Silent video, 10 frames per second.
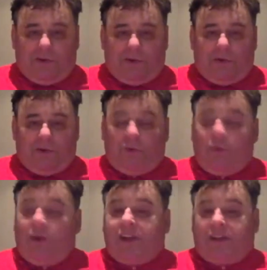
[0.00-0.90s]

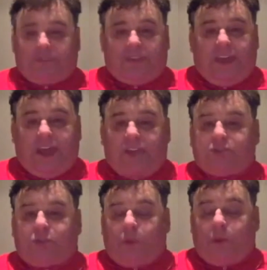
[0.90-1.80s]
well after the age of
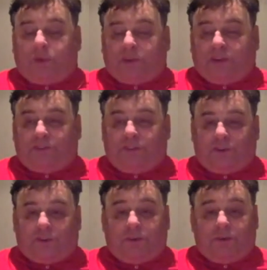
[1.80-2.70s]
what we would consider
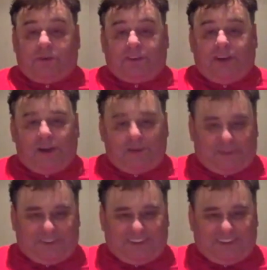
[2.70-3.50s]
to be retirement.